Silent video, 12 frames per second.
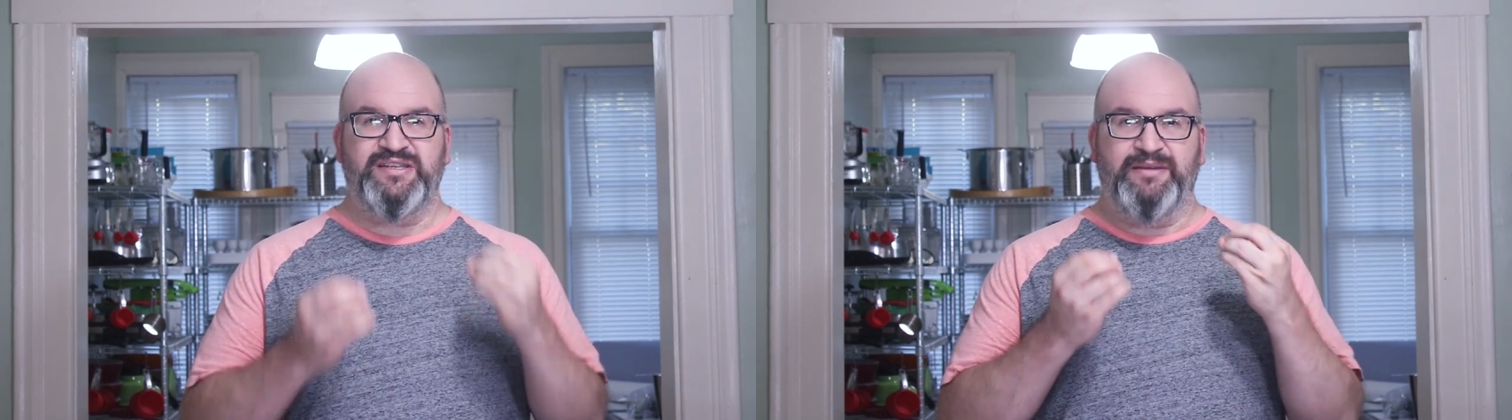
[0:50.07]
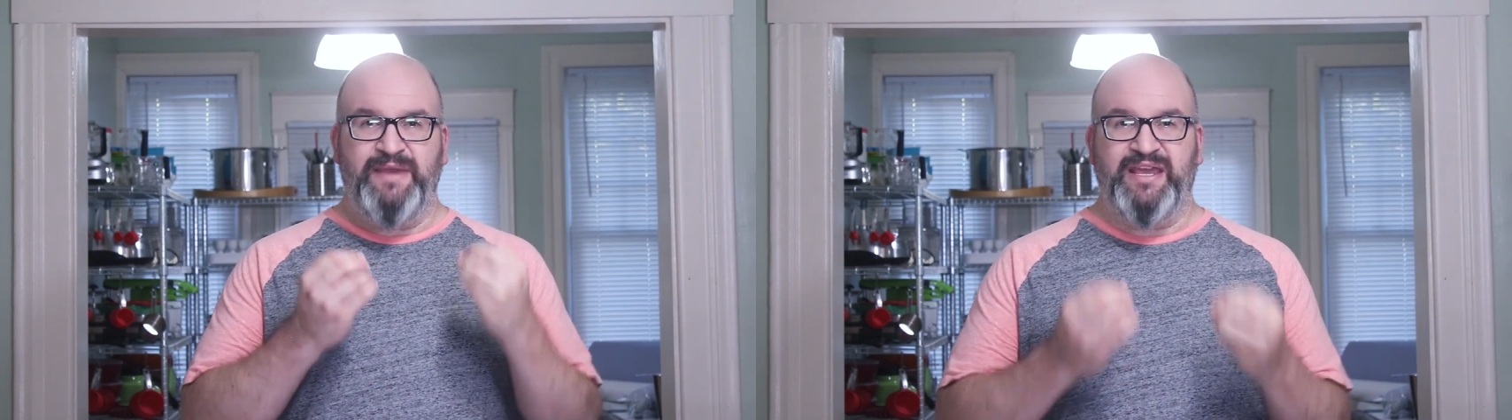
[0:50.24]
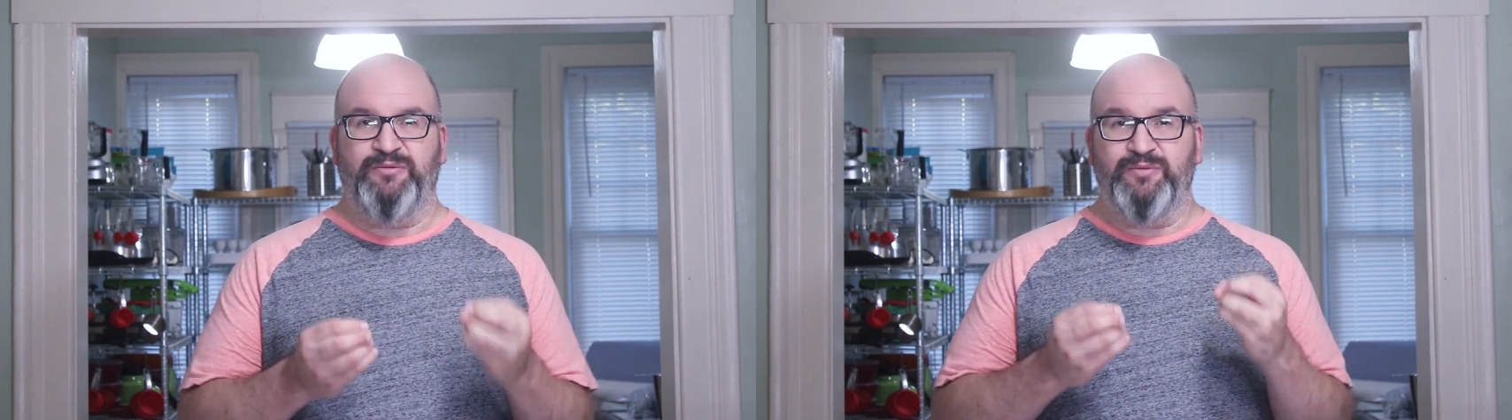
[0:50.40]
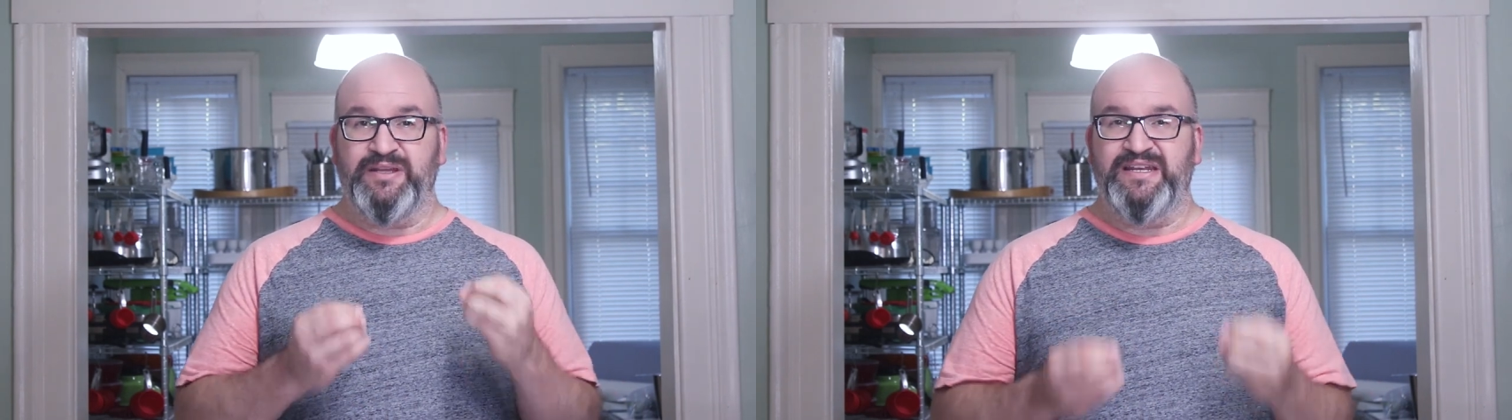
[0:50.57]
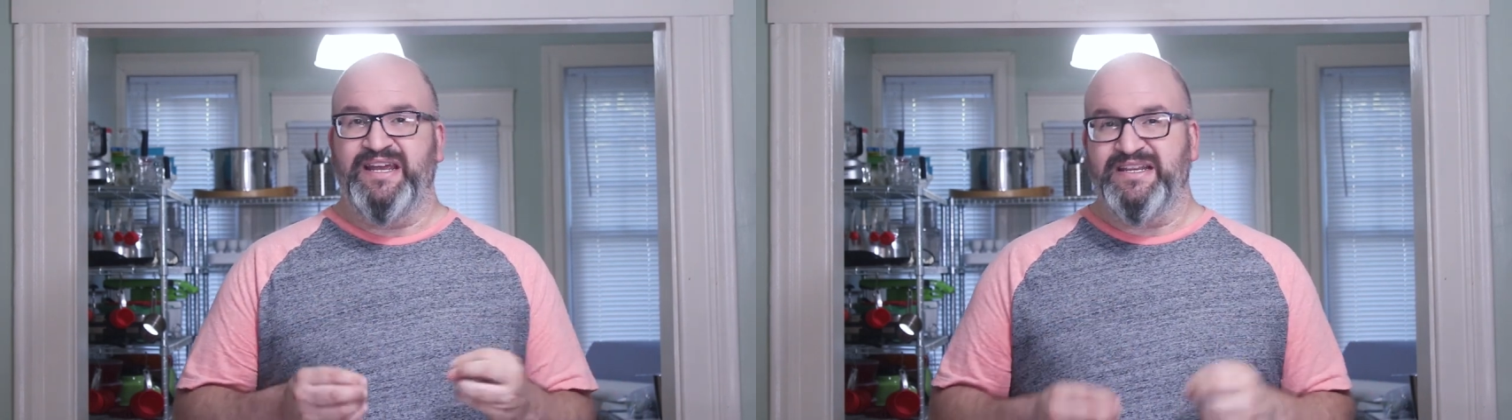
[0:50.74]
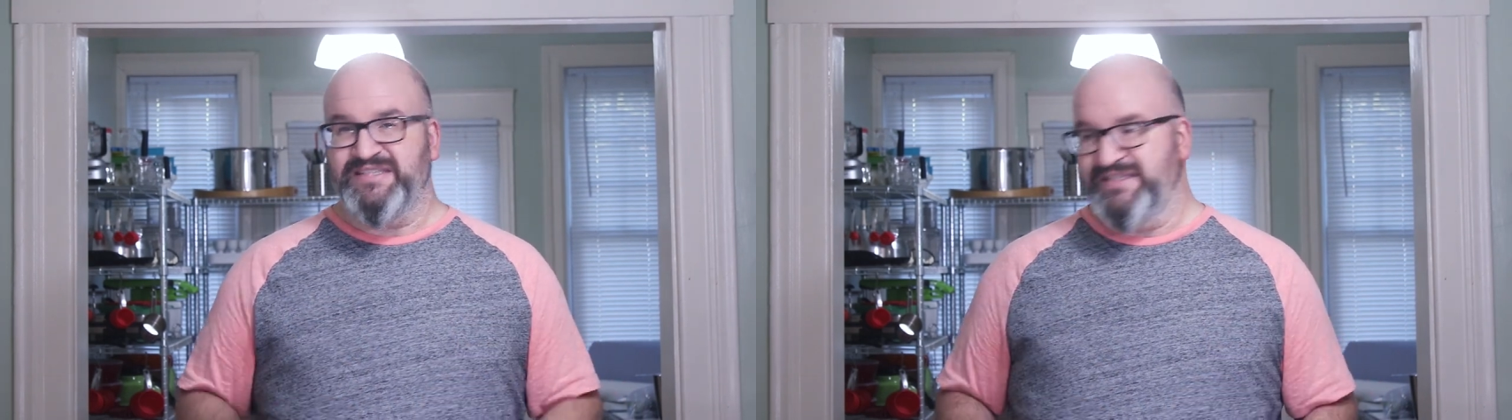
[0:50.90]
to make it really
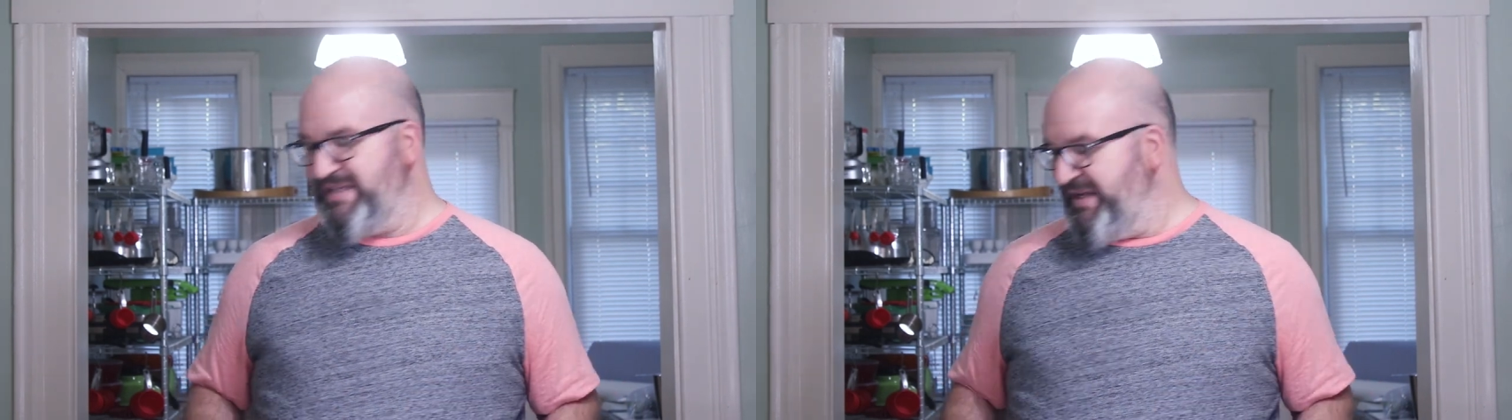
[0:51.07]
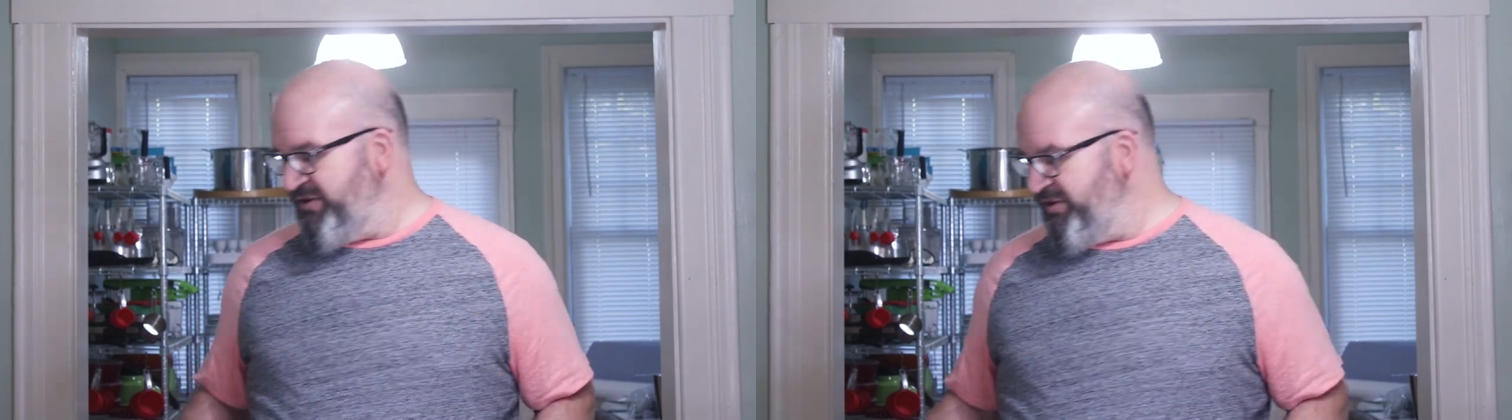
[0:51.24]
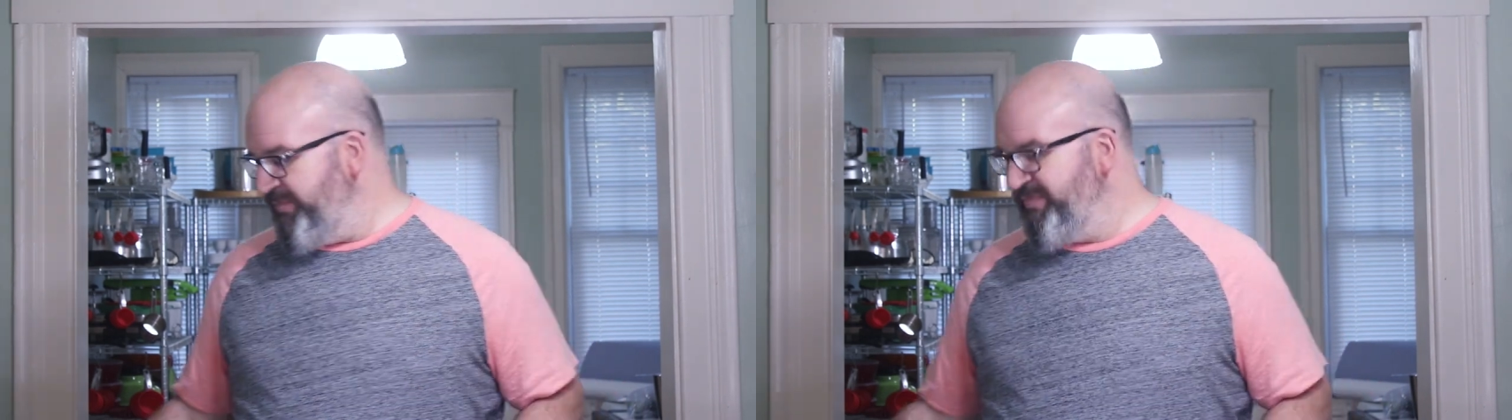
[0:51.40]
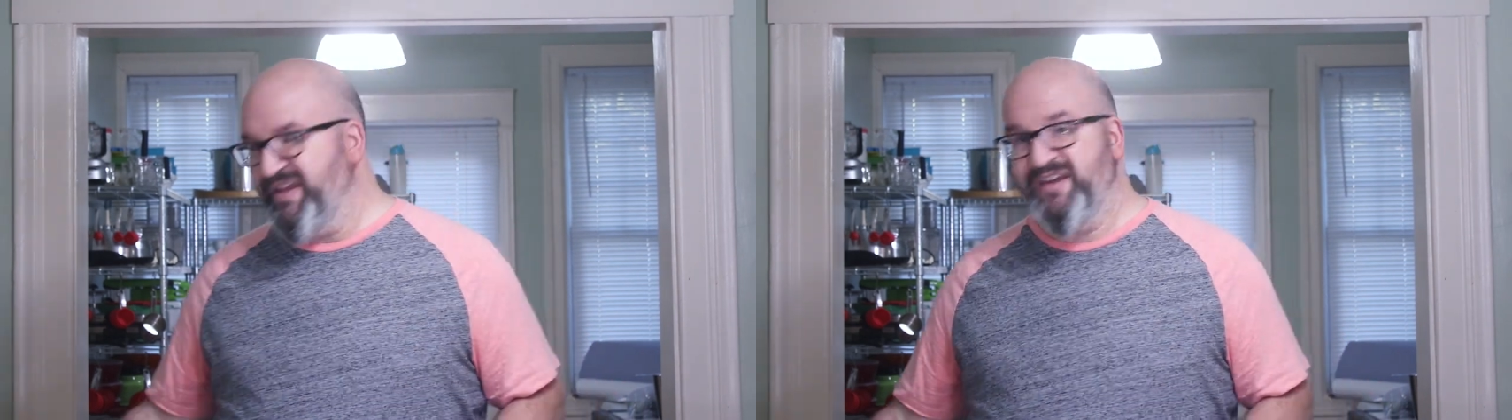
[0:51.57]
nice and tender.